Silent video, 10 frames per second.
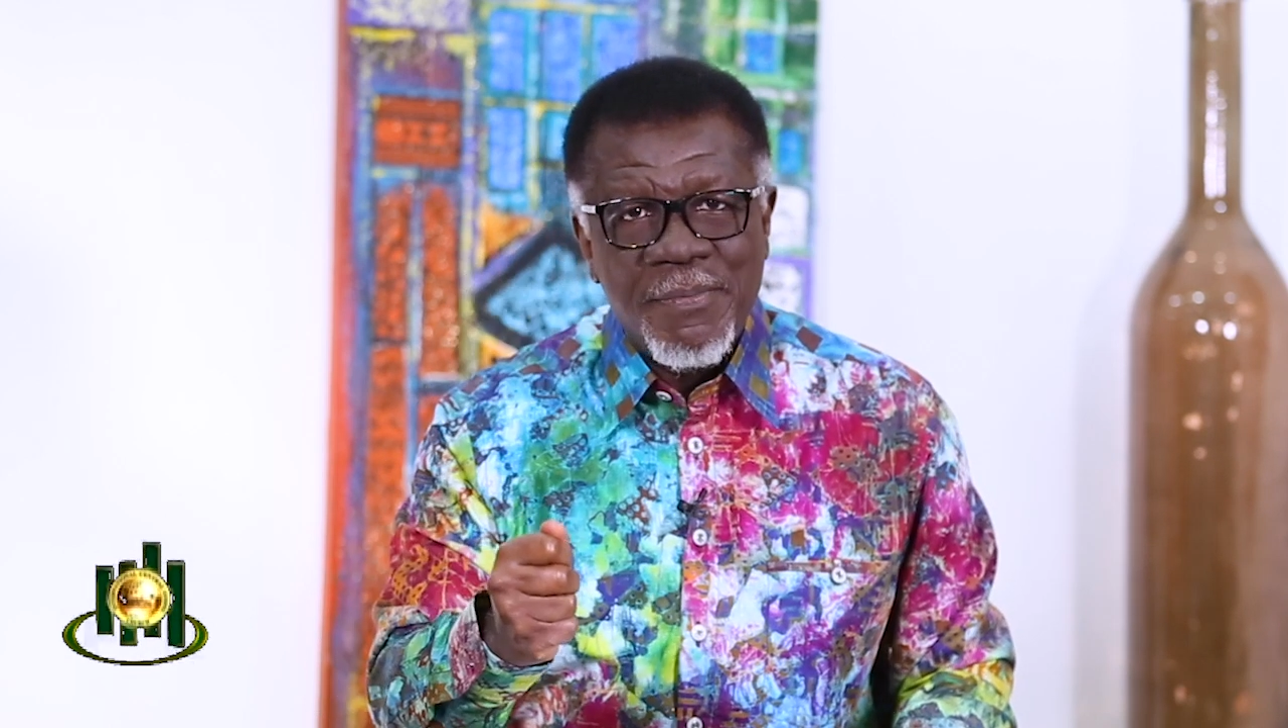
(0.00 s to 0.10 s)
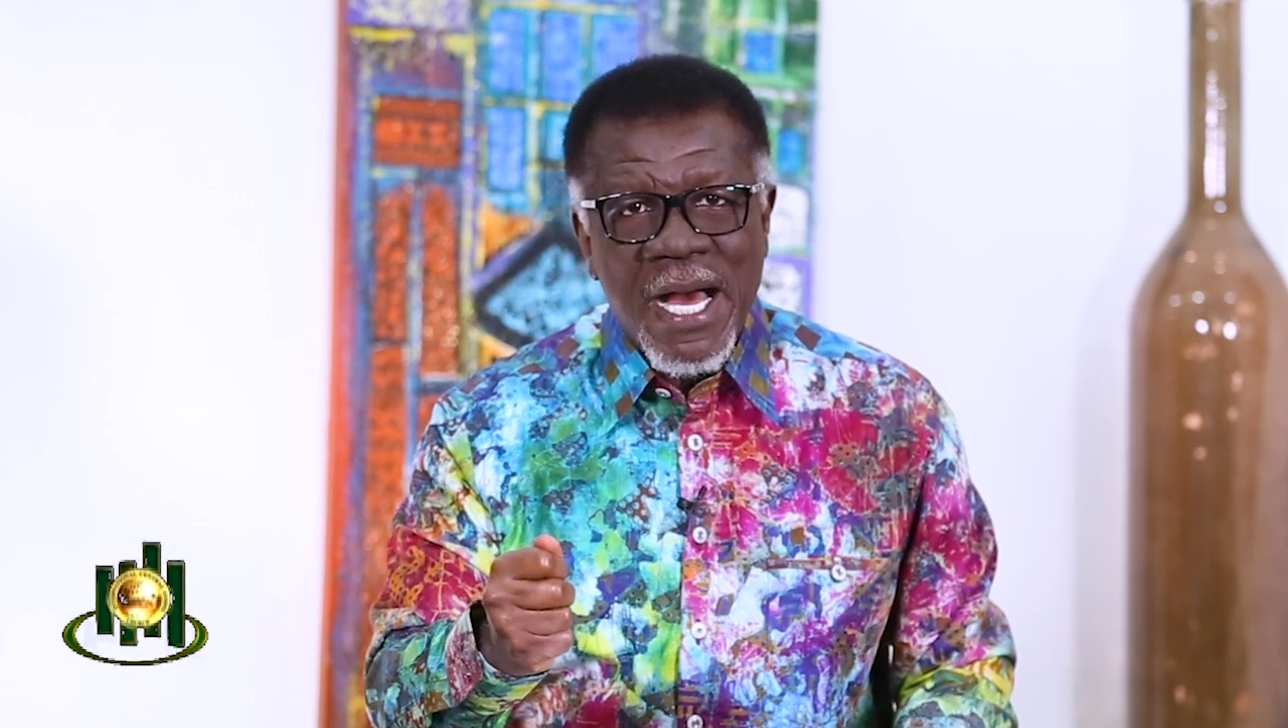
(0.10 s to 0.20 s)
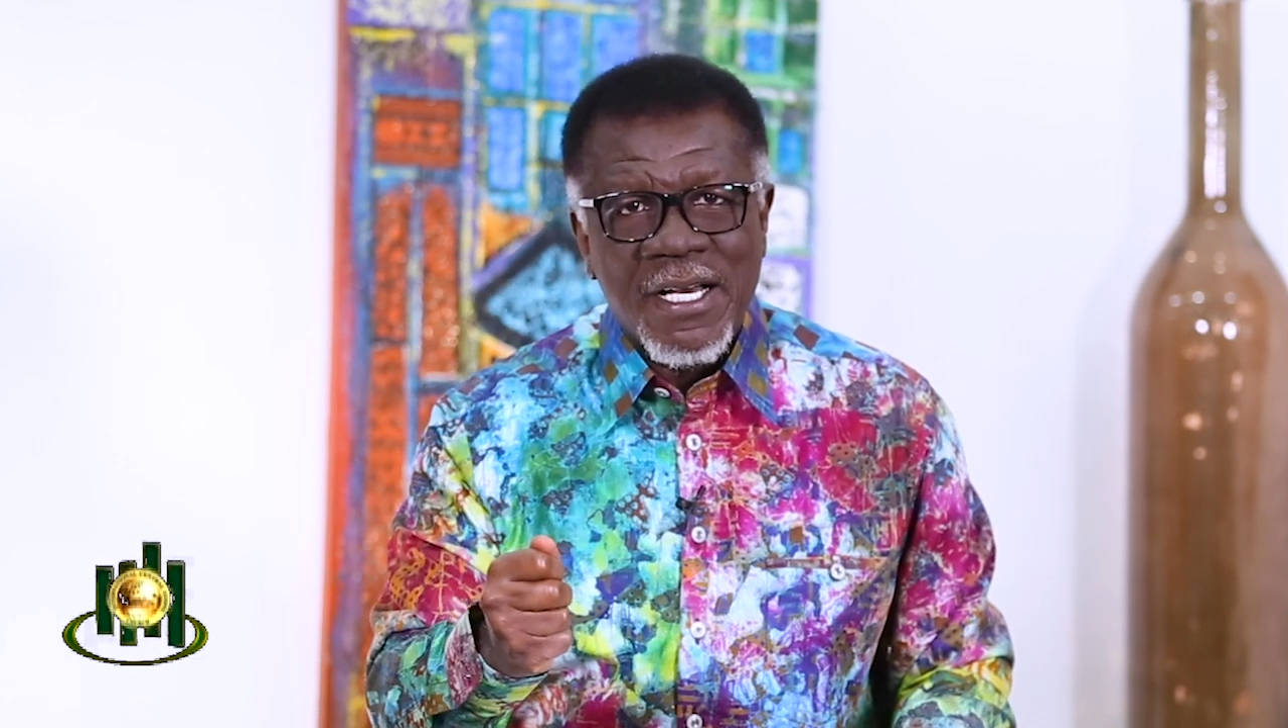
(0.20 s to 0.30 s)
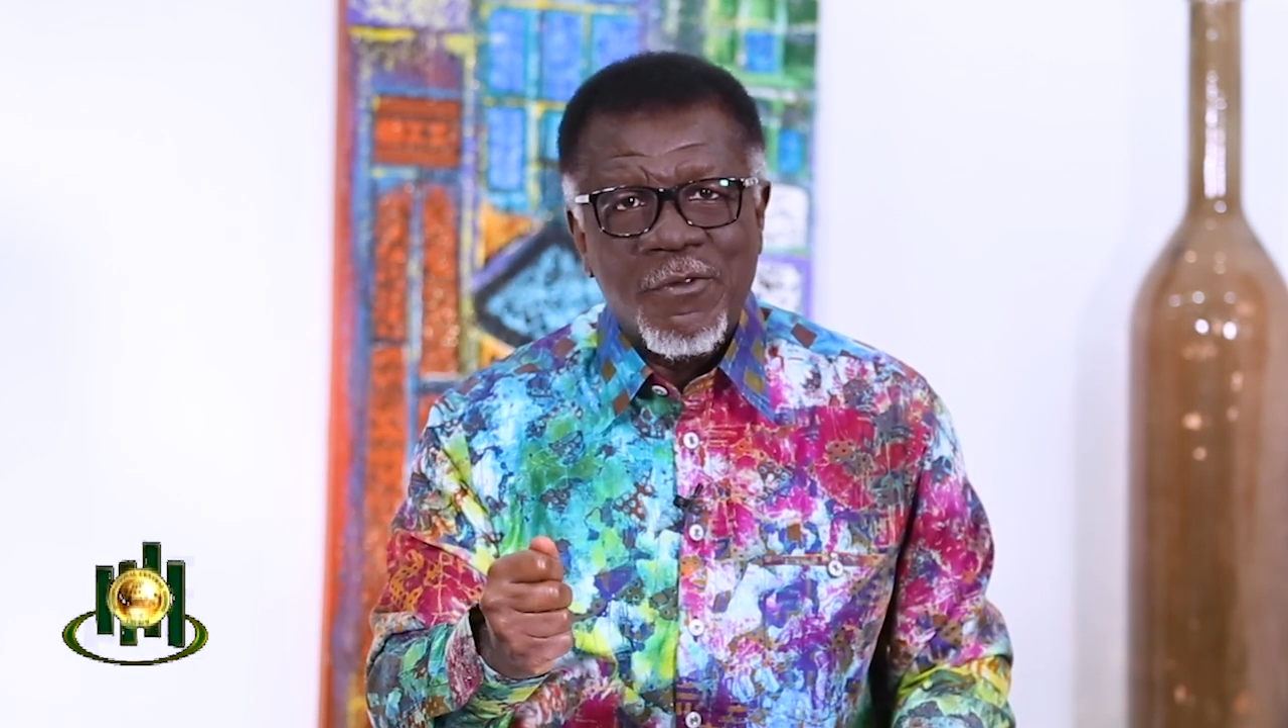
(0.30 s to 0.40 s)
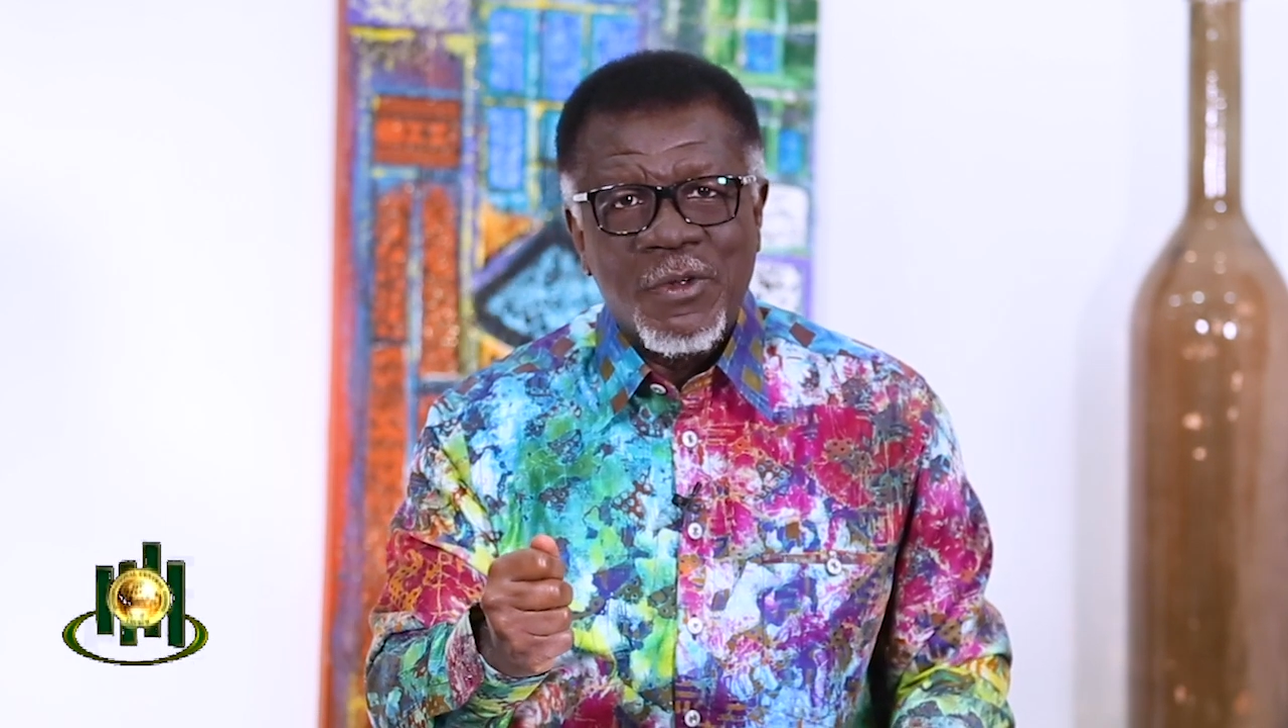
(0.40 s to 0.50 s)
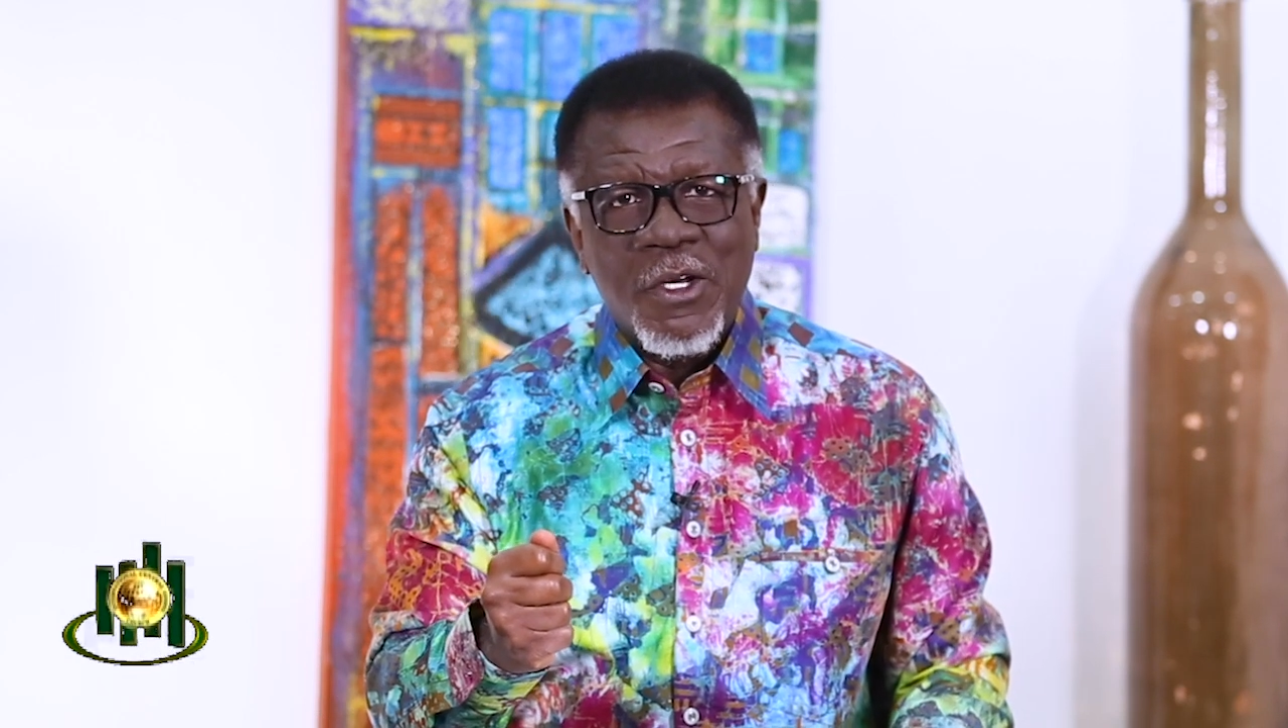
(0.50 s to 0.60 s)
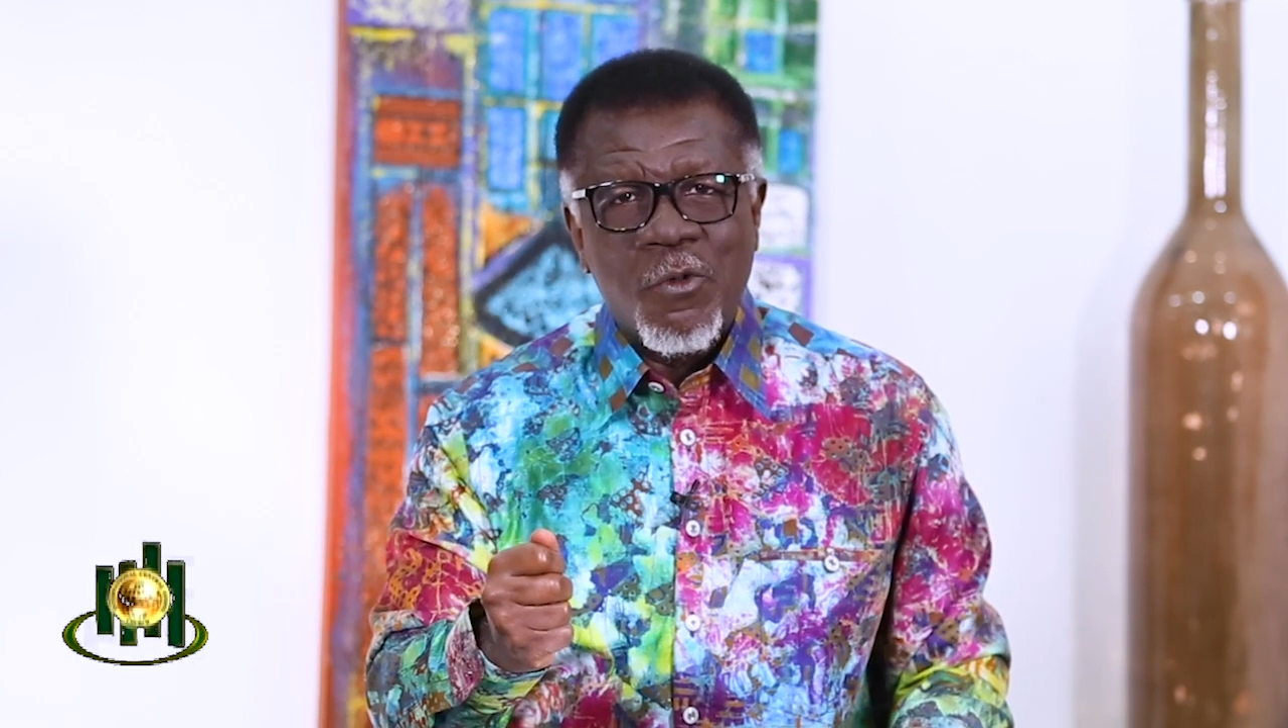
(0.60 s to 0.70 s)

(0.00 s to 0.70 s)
back with